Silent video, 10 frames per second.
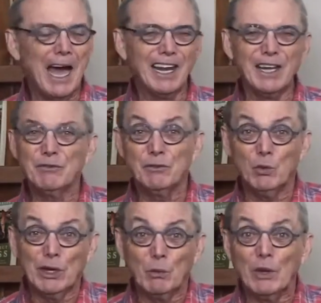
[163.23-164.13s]

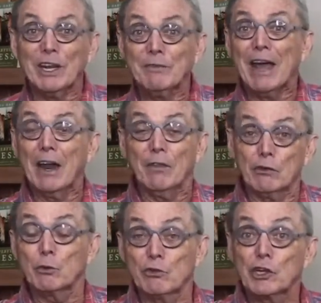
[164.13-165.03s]
We lived out,
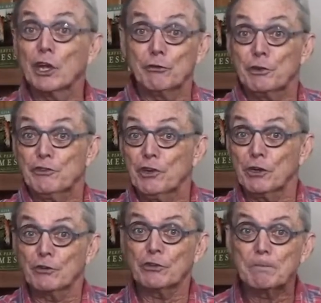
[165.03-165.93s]
this was a country
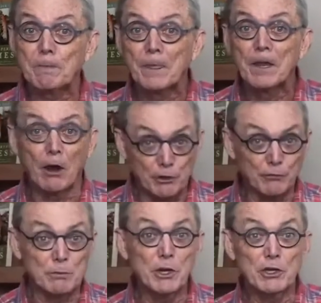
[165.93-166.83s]
church. Are you
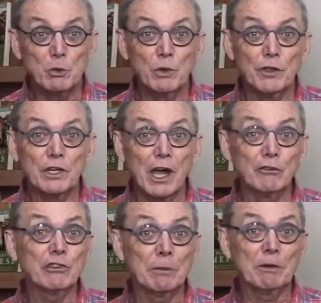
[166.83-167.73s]
familiar with the
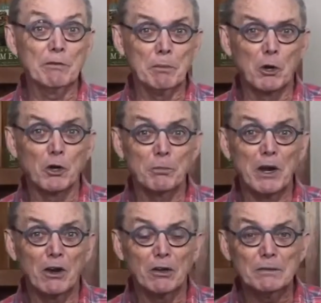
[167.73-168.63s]
concept of the burn
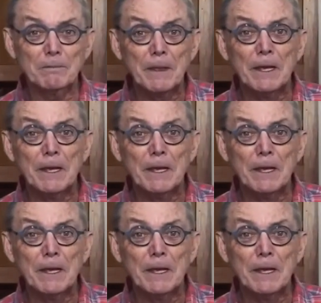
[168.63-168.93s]
barrel?